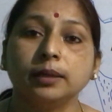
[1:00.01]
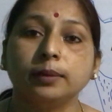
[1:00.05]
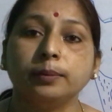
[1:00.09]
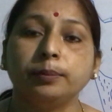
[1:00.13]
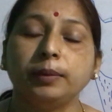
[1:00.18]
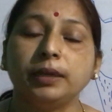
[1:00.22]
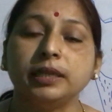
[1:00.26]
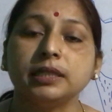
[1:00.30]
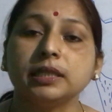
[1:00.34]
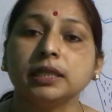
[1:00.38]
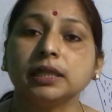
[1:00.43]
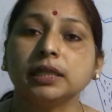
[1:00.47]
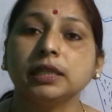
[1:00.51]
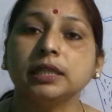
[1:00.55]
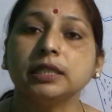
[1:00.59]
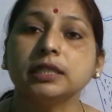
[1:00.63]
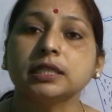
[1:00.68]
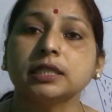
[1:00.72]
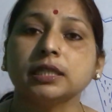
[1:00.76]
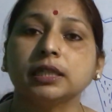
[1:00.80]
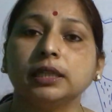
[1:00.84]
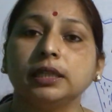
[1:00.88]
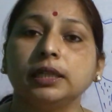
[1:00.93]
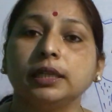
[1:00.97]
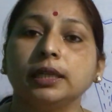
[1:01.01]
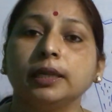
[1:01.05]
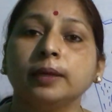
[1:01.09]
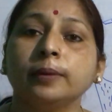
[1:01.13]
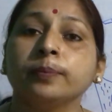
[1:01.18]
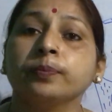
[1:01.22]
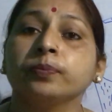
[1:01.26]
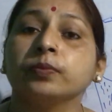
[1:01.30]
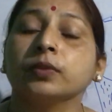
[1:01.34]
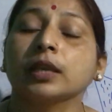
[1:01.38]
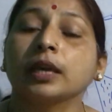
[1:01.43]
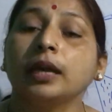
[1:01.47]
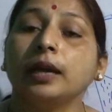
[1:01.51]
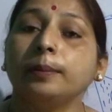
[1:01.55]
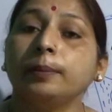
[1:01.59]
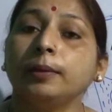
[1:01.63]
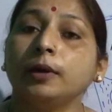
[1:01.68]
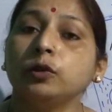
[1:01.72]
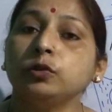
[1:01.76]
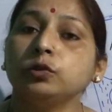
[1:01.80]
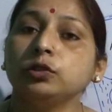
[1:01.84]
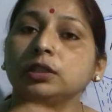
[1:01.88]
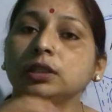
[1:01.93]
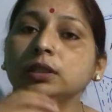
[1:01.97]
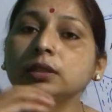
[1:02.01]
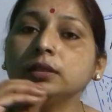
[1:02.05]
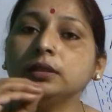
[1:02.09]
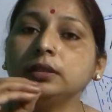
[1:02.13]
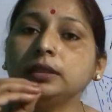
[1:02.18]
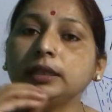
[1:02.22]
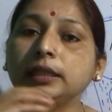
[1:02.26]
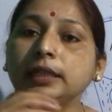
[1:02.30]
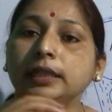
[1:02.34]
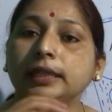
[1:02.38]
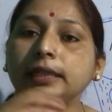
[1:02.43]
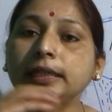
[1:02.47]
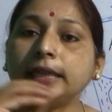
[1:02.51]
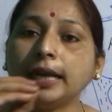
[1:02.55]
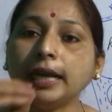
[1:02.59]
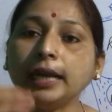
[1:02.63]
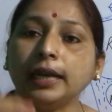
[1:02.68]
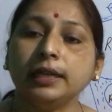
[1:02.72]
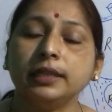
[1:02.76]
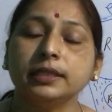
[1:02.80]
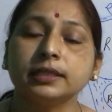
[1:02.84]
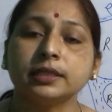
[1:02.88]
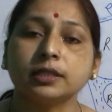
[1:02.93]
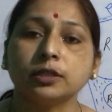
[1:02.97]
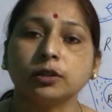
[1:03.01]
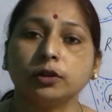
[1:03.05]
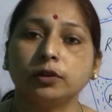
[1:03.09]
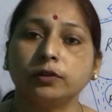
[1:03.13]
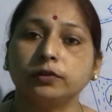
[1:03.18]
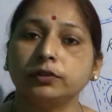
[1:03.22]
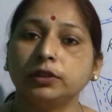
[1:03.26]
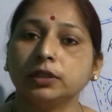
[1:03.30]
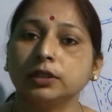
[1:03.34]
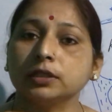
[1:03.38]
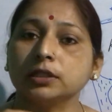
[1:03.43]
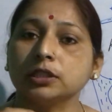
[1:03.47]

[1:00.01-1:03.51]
basically study about the details of the